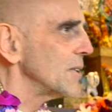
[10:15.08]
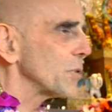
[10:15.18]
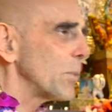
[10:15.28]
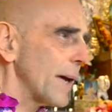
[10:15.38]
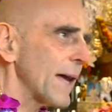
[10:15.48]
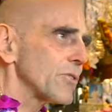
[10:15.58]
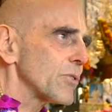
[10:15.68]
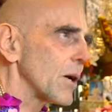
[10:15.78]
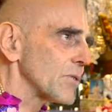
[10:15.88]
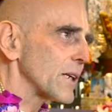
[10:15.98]
So a
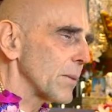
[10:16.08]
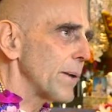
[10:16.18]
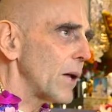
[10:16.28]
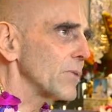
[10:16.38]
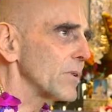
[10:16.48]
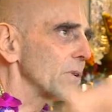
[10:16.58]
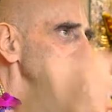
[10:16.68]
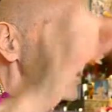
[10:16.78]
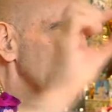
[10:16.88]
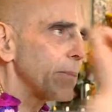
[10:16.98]
bandsaw is like a belt,
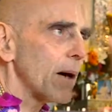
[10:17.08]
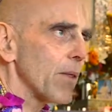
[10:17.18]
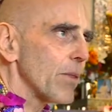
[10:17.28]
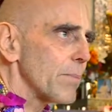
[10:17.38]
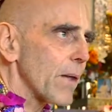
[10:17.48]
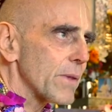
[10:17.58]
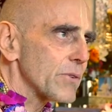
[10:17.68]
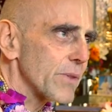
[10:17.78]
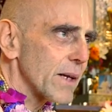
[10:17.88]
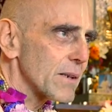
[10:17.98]
like about
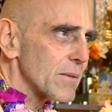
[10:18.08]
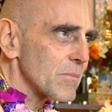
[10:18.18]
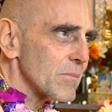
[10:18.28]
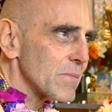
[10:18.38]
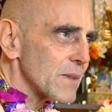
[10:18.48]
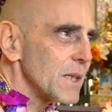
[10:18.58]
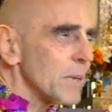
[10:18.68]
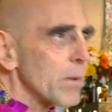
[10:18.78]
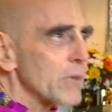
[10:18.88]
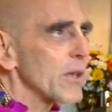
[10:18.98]
this thick.
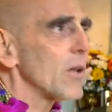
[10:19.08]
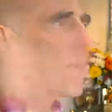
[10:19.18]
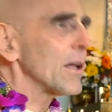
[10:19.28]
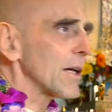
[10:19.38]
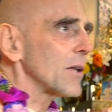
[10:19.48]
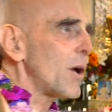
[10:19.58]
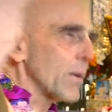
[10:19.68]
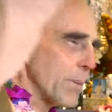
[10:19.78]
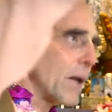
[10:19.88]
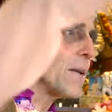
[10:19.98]
But it's like a
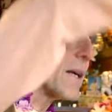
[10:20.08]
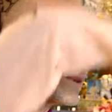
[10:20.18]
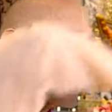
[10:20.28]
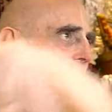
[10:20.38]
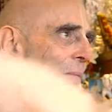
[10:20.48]
long belt like that,